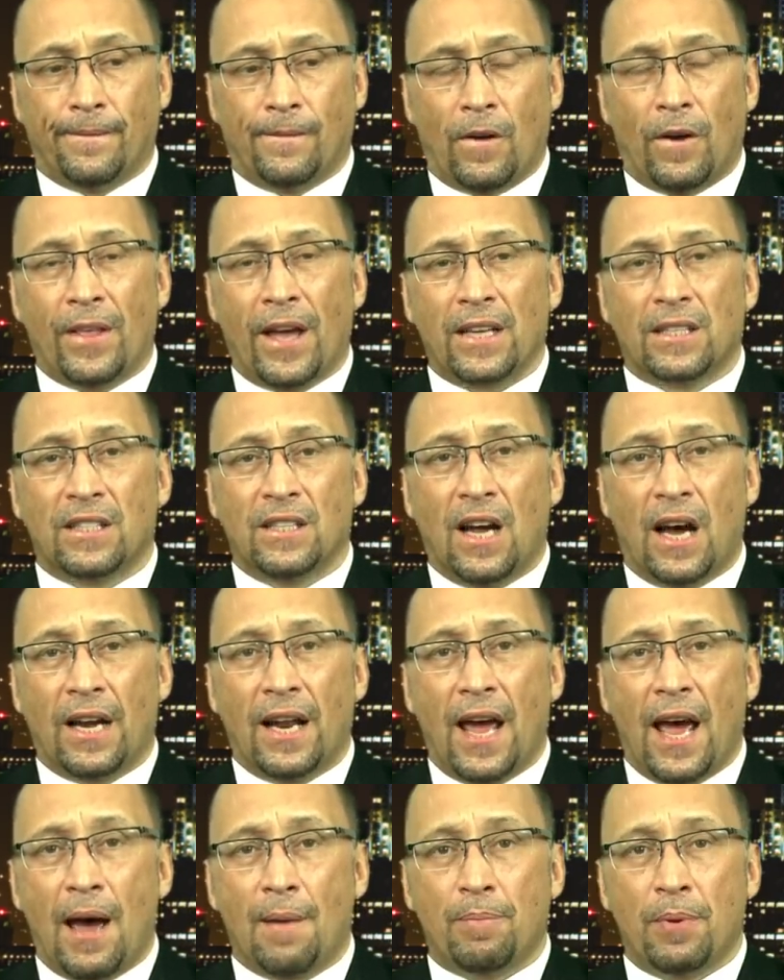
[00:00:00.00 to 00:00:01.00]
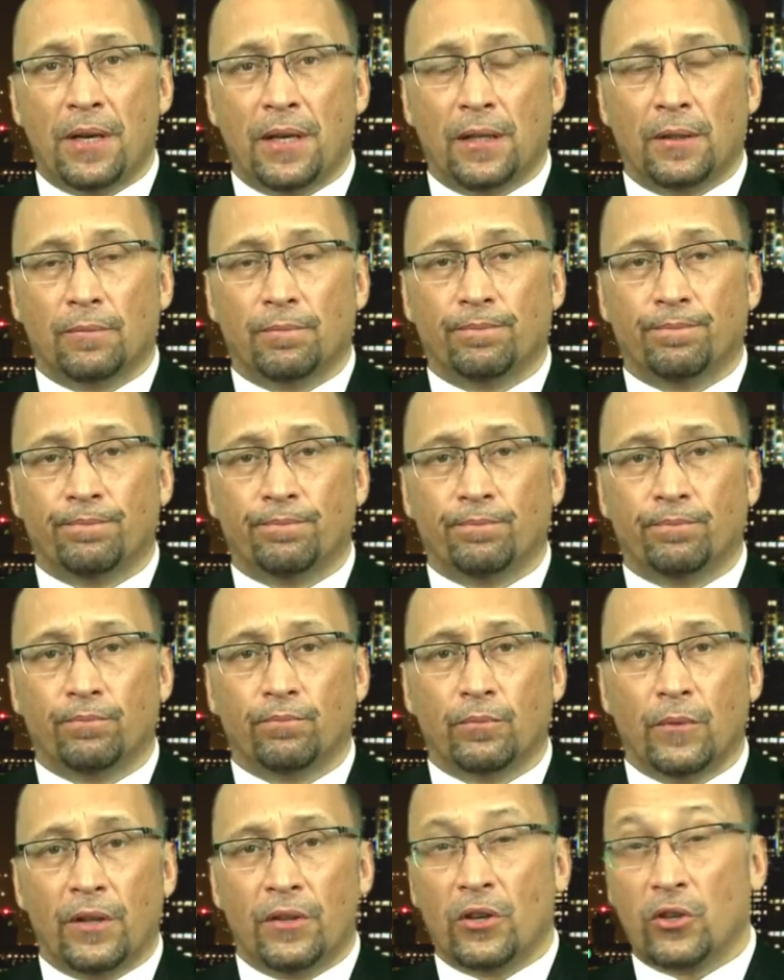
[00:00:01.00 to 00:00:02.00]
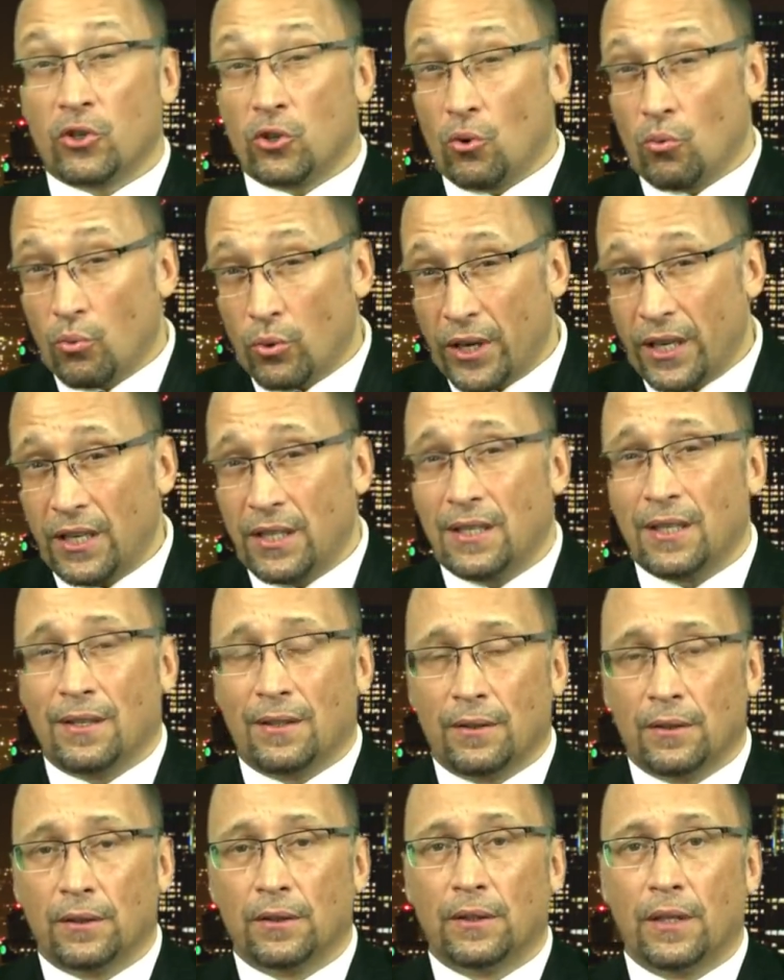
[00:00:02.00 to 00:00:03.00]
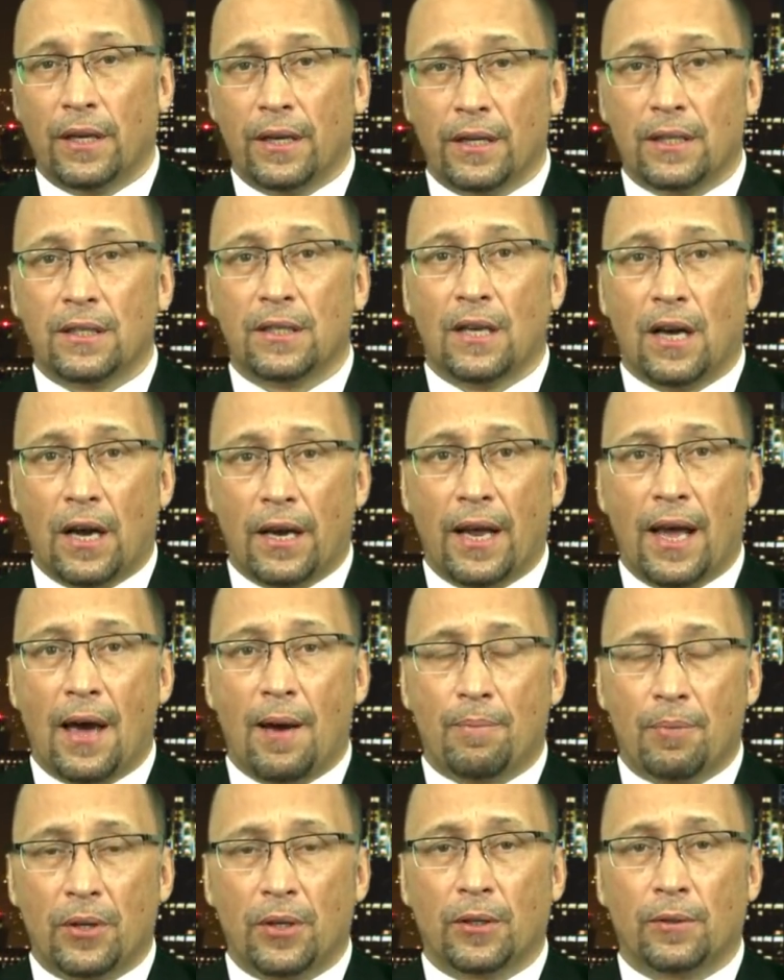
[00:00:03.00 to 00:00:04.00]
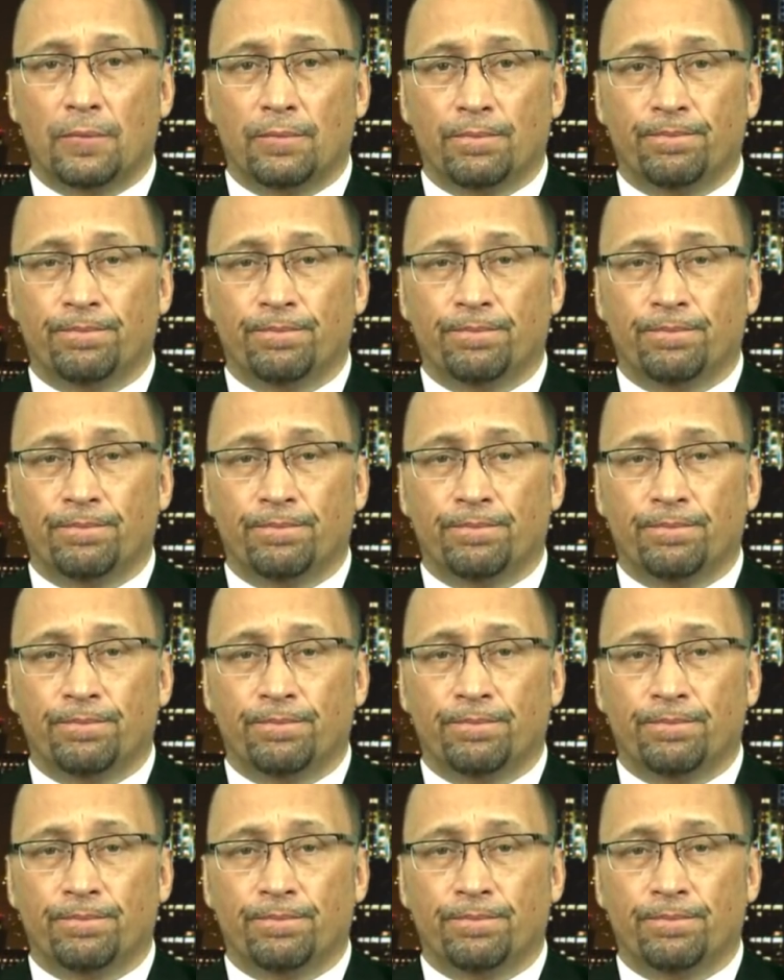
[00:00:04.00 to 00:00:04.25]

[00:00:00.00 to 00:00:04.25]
Well, that's not happening, and there's a reason that it's not happening.